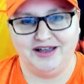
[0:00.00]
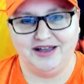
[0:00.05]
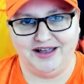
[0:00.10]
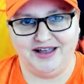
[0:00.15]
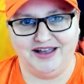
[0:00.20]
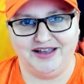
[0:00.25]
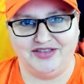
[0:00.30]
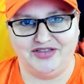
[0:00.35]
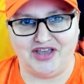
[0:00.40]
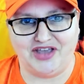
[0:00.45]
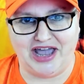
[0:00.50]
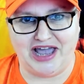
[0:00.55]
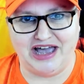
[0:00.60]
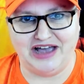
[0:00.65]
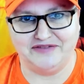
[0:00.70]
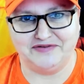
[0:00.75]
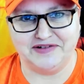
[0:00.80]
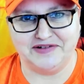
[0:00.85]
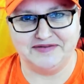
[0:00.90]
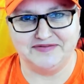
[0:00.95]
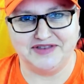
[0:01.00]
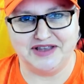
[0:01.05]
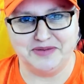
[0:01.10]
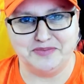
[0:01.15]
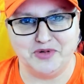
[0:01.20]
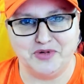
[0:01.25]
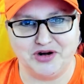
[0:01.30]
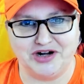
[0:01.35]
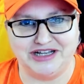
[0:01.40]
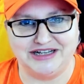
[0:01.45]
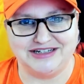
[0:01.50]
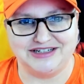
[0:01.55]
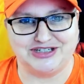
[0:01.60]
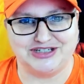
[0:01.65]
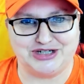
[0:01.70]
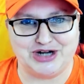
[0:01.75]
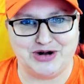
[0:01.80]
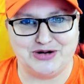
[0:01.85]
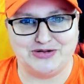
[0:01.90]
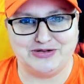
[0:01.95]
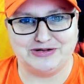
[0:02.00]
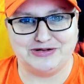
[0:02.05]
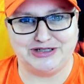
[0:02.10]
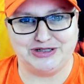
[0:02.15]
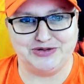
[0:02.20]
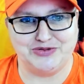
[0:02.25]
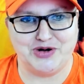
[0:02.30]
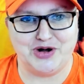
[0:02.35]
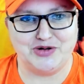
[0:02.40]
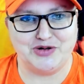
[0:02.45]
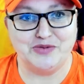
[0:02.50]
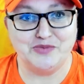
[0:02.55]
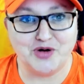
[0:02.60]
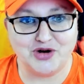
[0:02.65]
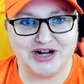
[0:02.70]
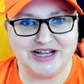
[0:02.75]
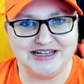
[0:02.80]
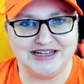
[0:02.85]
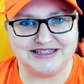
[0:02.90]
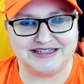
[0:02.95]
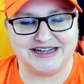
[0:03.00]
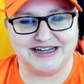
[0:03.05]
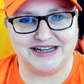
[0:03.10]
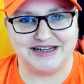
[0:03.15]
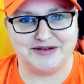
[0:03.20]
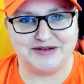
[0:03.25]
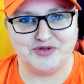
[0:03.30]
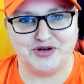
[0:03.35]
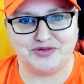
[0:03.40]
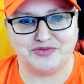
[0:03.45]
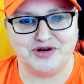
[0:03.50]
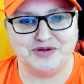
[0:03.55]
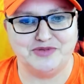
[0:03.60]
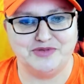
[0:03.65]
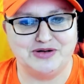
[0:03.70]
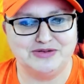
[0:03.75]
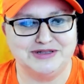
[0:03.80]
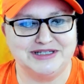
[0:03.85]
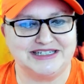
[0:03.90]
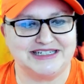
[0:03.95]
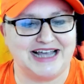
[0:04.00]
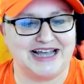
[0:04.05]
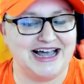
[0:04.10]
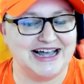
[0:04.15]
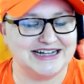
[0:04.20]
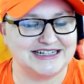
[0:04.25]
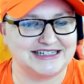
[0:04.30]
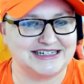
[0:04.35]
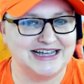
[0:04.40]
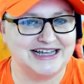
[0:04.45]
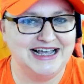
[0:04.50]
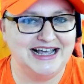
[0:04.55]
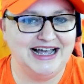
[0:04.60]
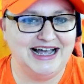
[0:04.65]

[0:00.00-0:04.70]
and the half of the morning show duo, The Morning Steam with Ramon Scott.